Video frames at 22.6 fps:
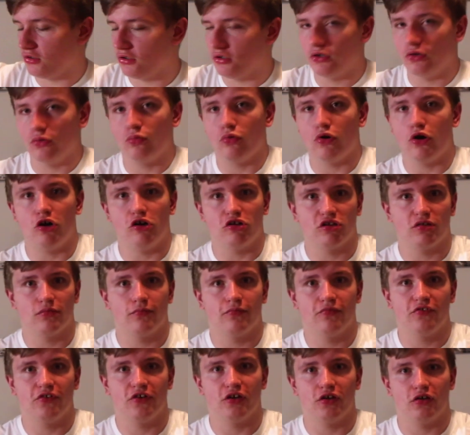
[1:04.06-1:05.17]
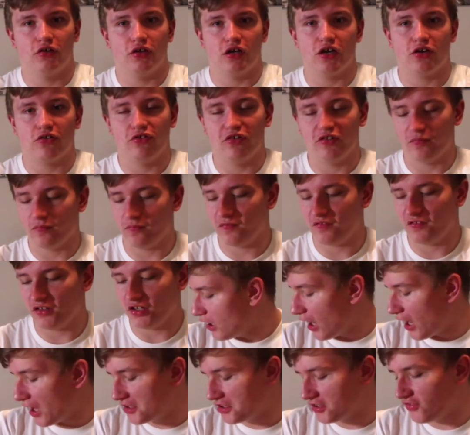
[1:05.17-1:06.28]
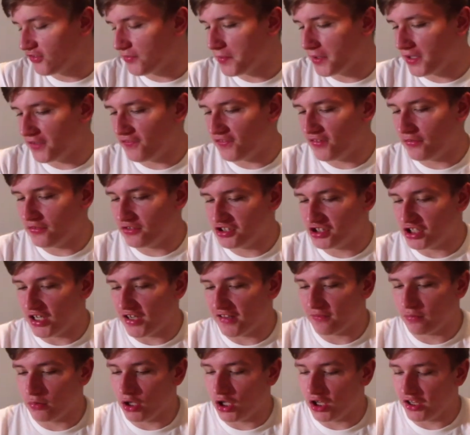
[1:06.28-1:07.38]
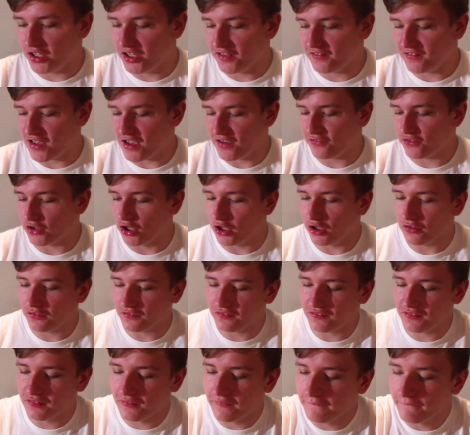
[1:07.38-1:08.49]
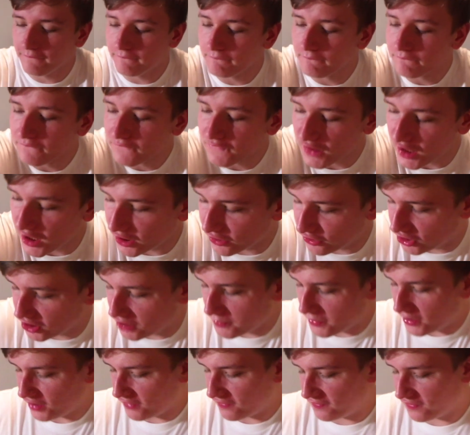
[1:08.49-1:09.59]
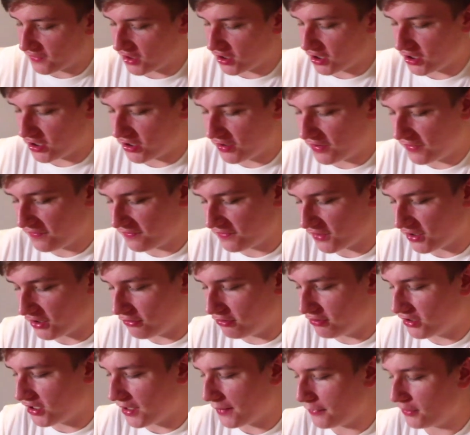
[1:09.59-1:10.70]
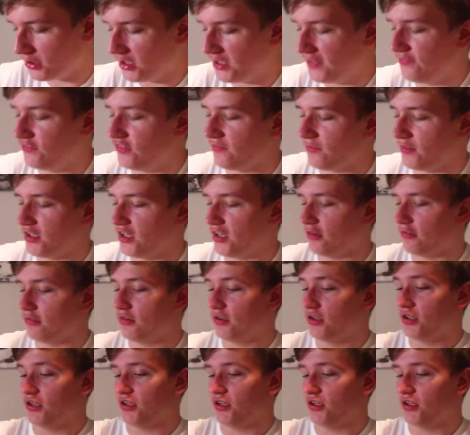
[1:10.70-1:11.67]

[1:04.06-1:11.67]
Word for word: worn them for a Christmas dinner. And another big thing which I got as well is I've got a new mixer, so I'm going to lift this right now.